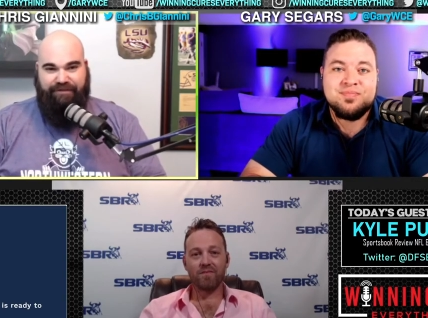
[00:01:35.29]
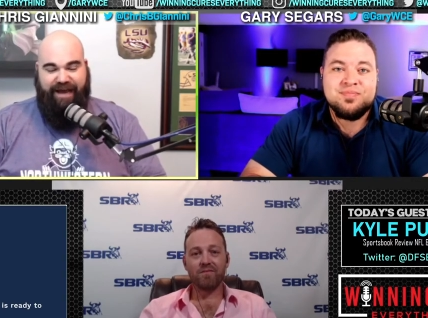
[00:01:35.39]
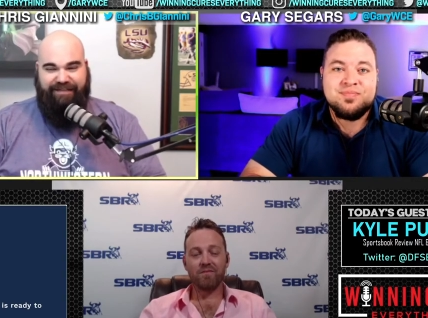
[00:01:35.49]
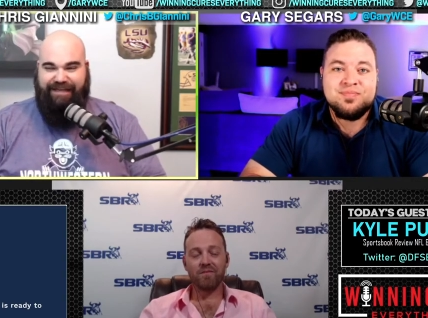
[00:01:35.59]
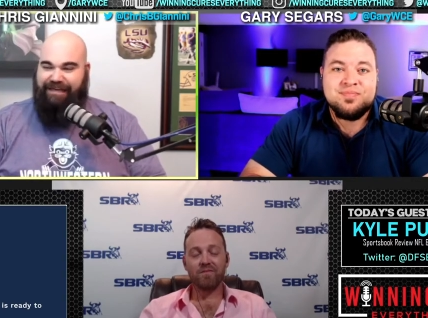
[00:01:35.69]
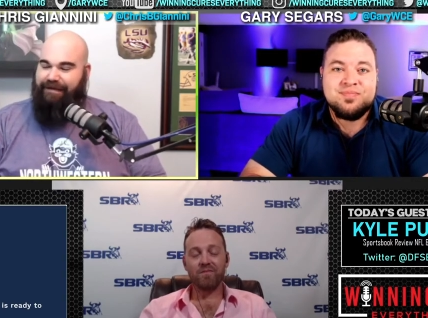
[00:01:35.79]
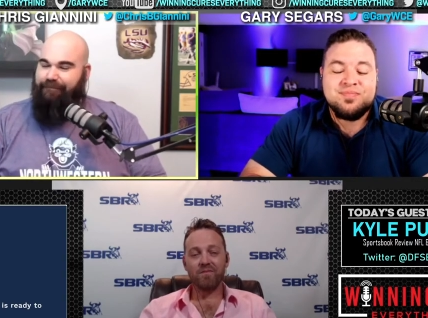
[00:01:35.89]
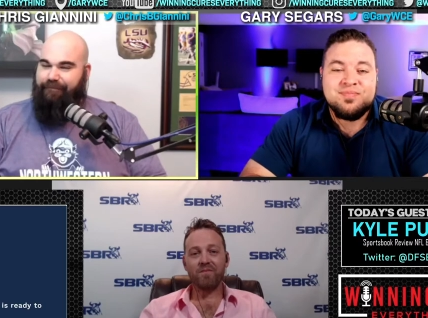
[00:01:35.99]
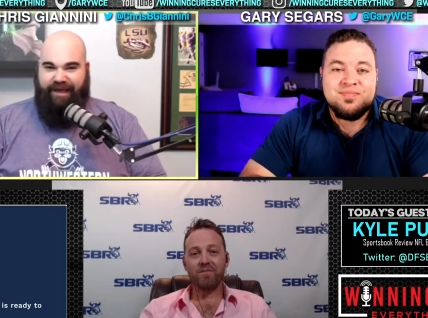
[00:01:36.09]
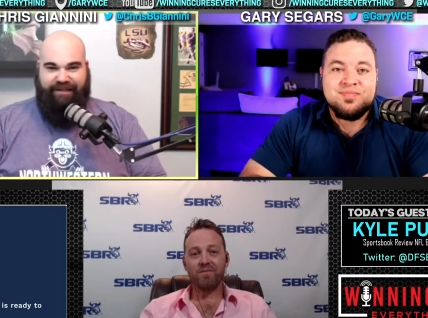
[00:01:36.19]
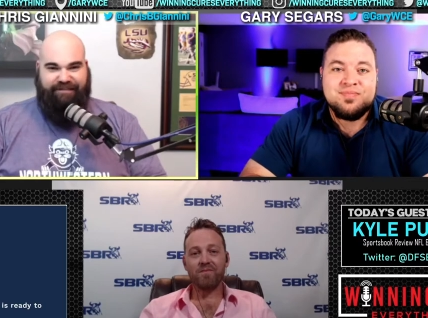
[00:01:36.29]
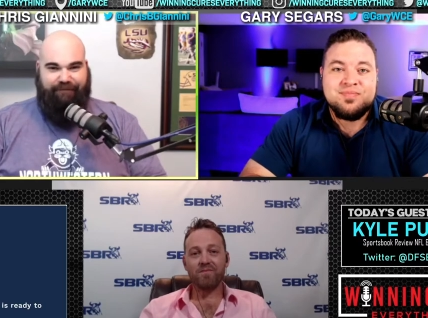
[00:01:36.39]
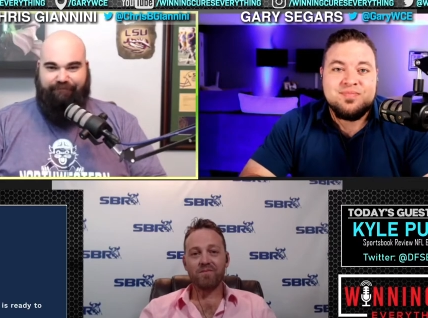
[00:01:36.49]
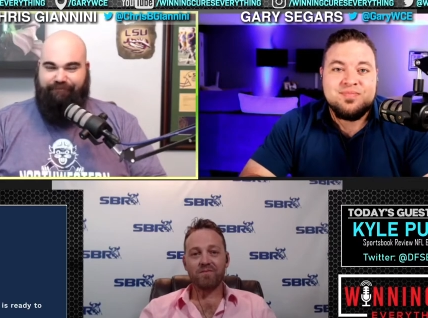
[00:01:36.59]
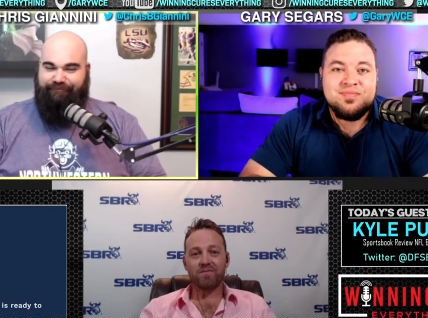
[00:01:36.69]
Speaker 1: guys. That's
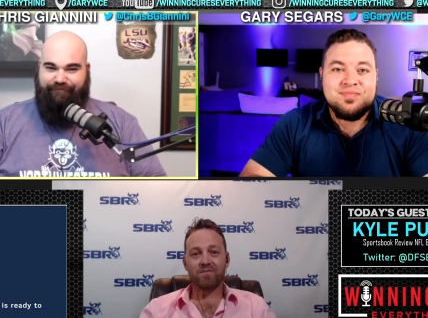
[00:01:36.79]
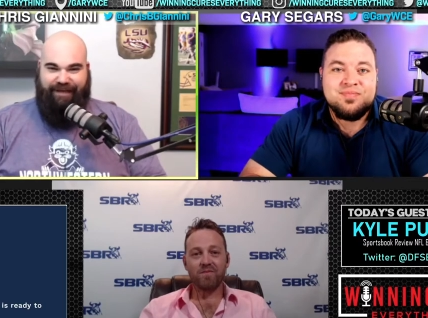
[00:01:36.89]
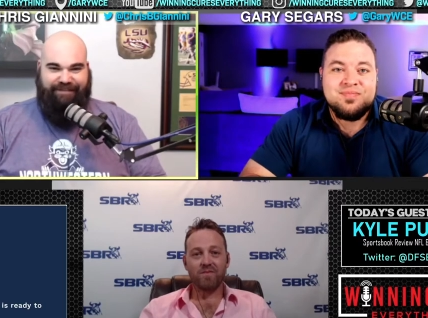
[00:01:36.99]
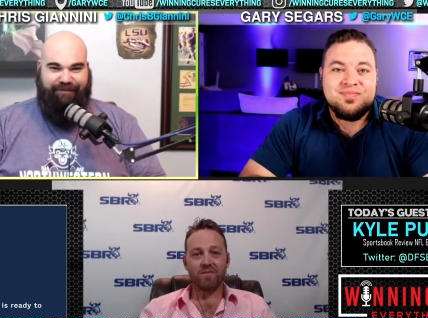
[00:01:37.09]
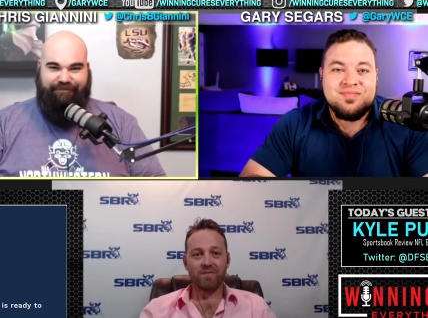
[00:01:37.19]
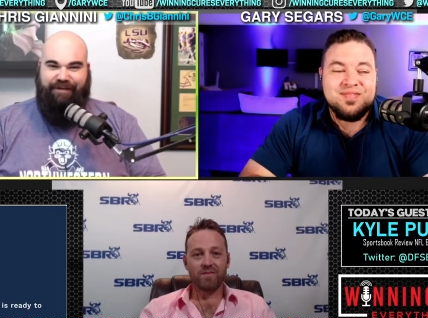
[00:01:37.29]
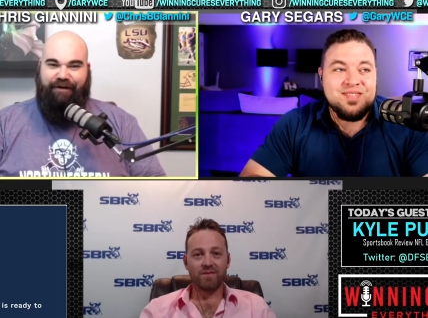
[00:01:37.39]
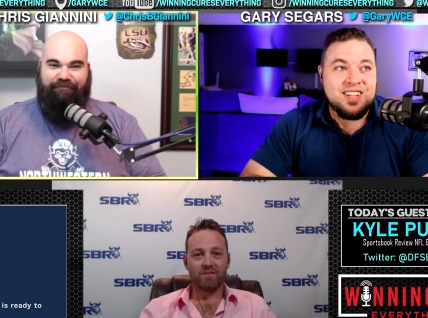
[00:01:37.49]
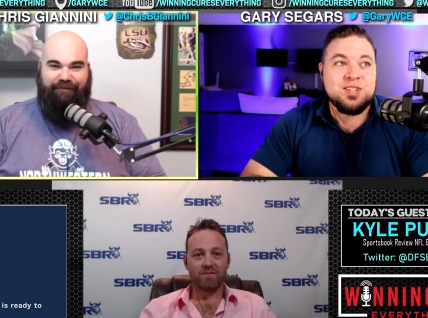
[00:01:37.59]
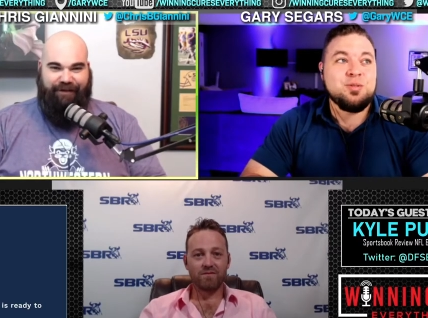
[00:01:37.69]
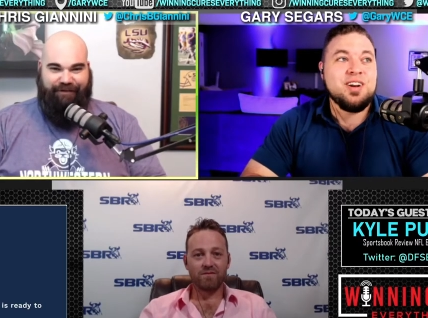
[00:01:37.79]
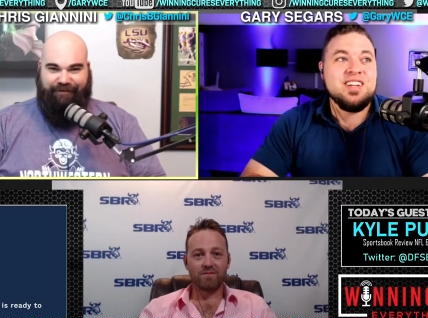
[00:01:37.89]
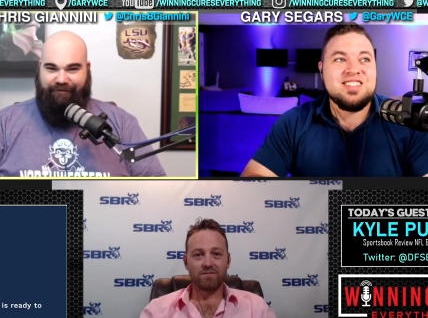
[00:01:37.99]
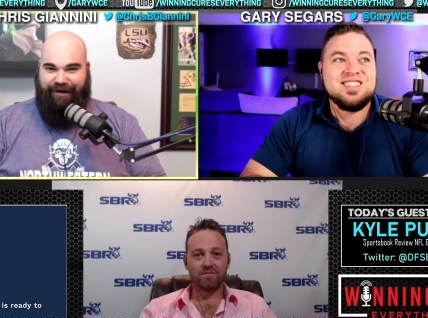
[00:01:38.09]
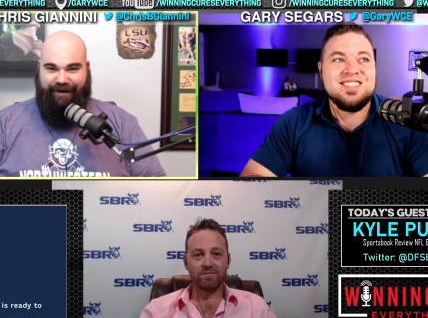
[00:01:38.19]
a that's a tough that's a nut reach.
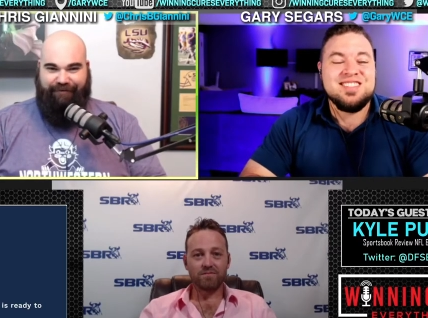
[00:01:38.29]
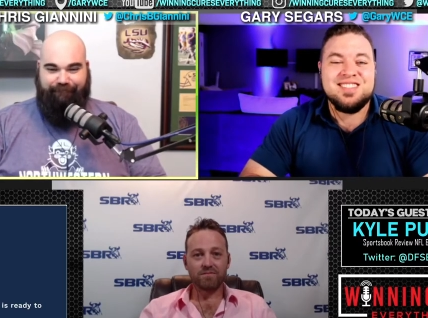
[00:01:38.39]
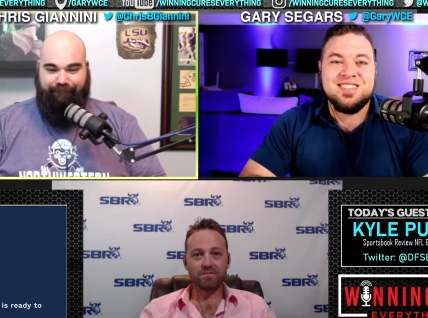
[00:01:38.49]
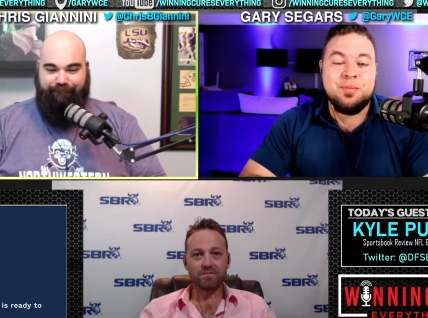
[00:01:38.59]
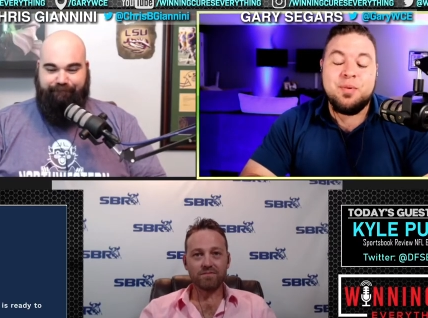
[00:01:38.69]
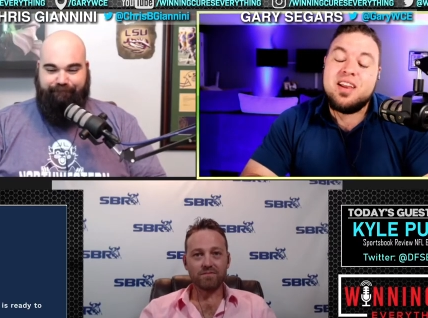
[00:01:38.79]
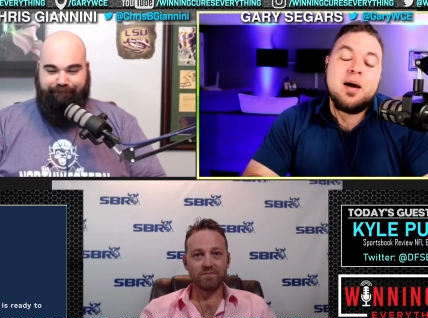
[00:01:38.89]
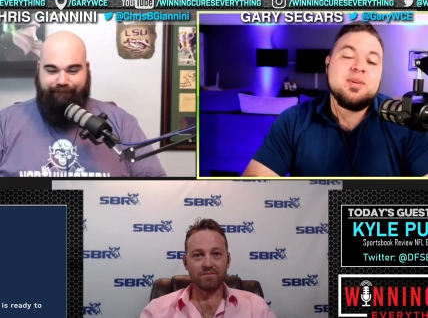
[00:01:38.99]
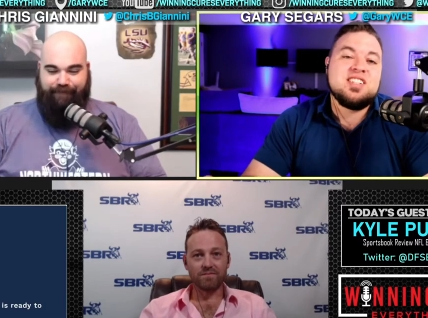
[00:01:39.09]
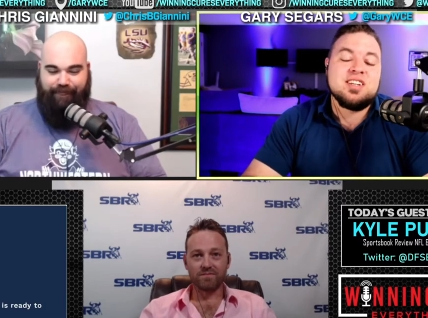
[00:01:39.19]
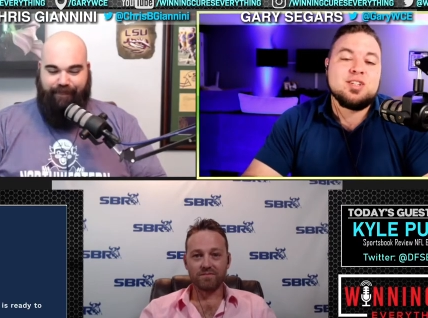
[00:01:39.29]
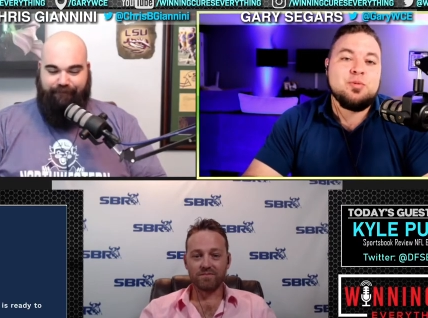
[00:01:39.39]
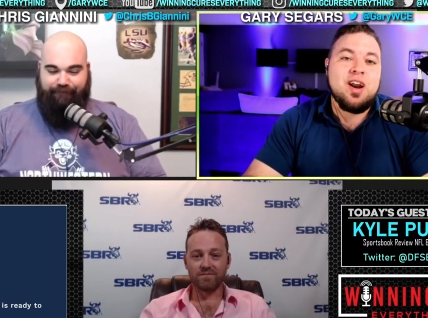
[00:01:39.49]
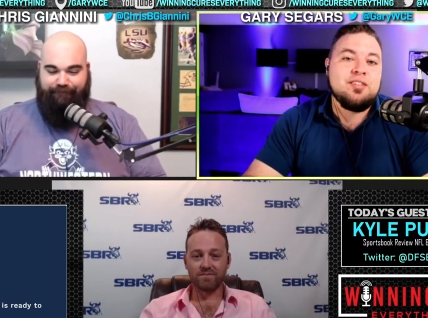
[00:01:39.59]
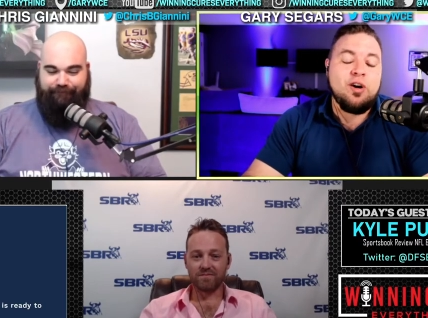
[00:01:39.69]
to crack.
Speaker 2: But I mean, sixth
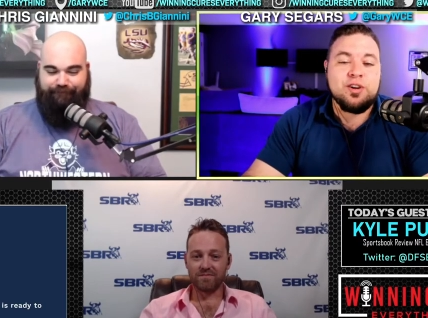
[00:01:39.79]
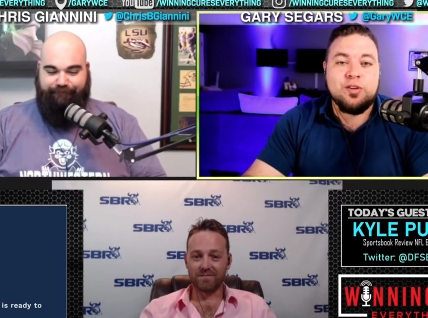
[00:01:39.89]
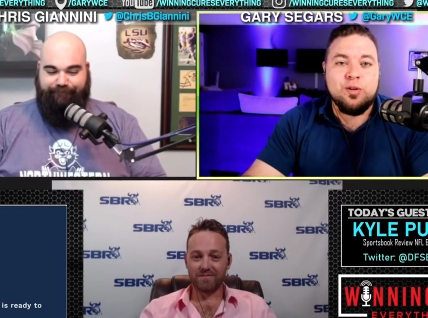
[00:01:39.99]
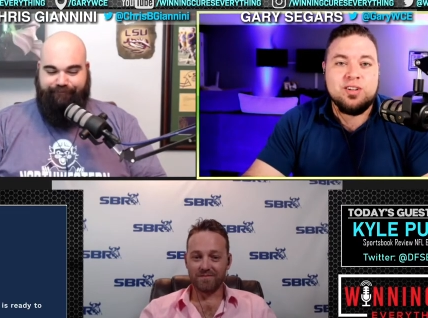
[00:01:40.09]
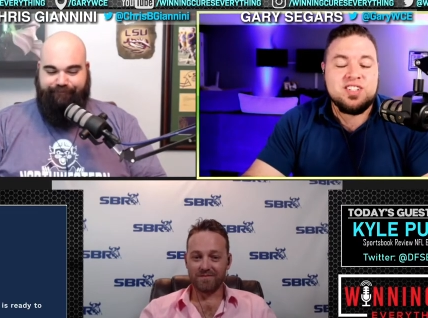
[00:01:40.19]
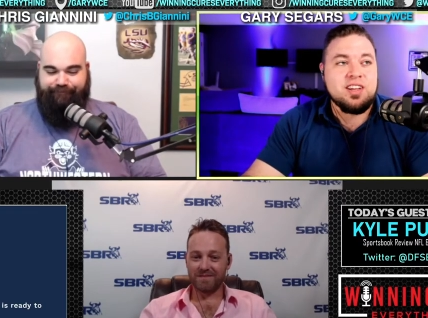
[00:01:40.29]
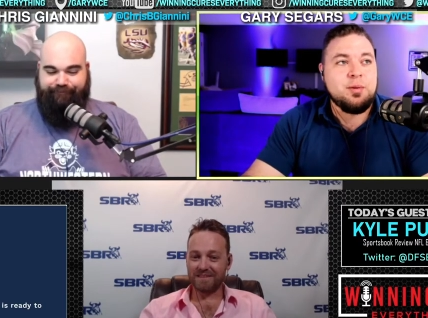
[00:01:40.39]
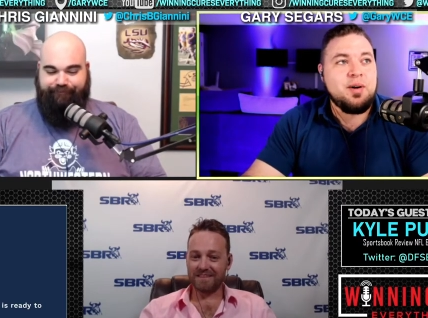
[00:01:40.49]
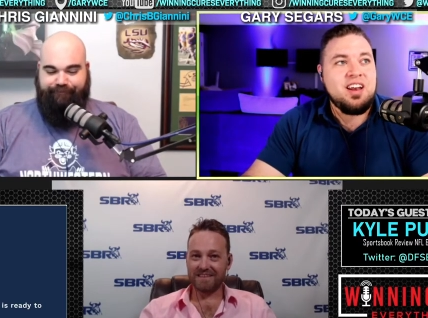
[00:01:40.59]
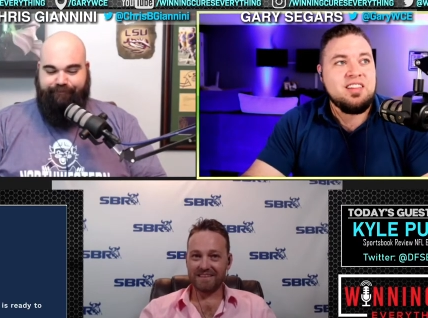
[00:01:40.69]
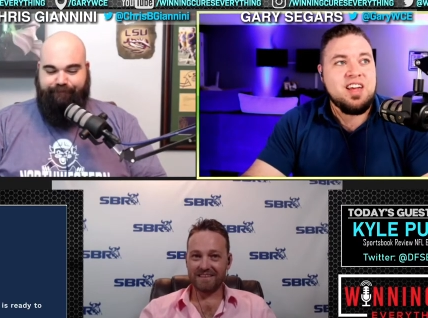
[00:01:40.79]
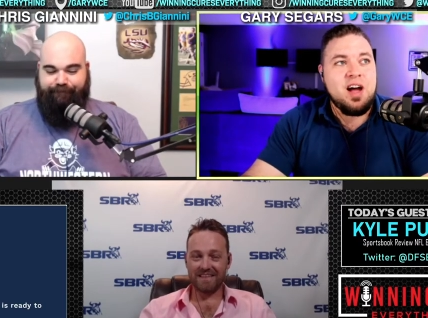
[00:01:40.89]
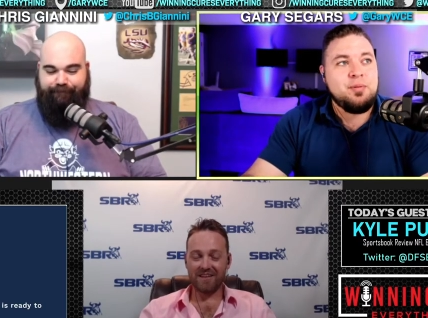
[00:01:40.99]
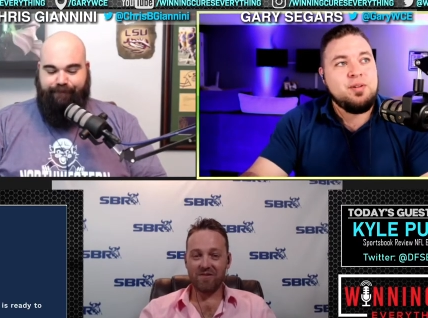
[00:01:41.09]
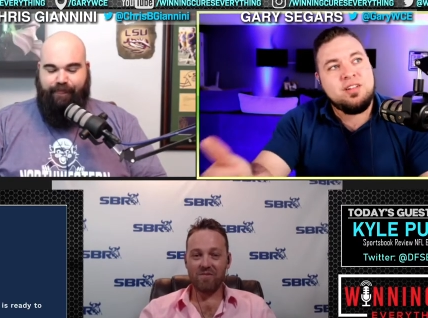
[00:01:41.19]
round, all you're doing is taking a bite out of the
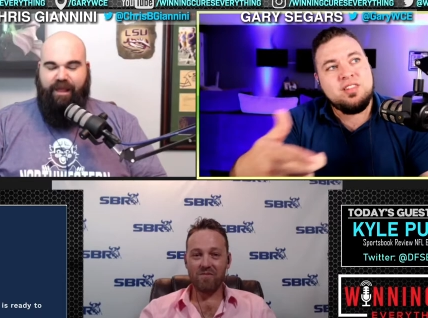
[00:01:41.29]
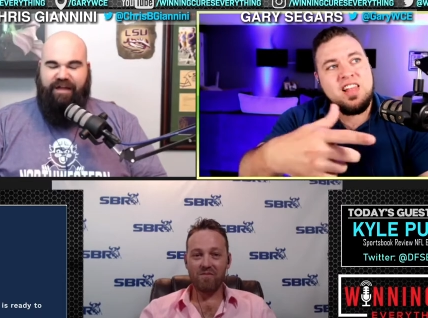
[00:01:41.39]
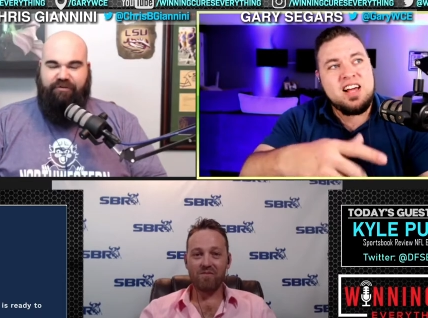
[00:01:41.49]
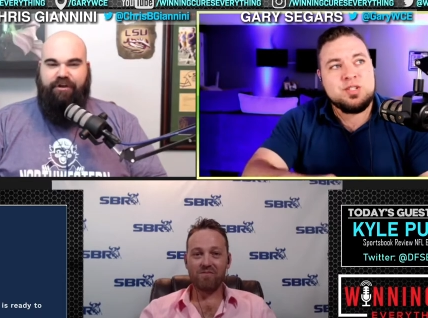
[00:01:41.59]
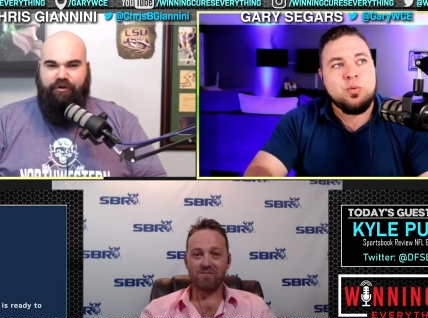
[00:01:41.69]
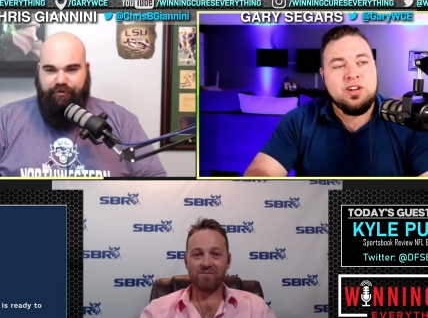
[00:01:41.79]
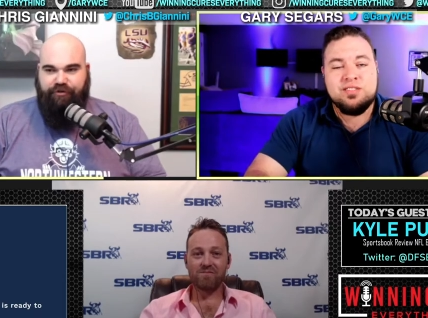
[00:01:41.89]
apple. Uh, the last right. one,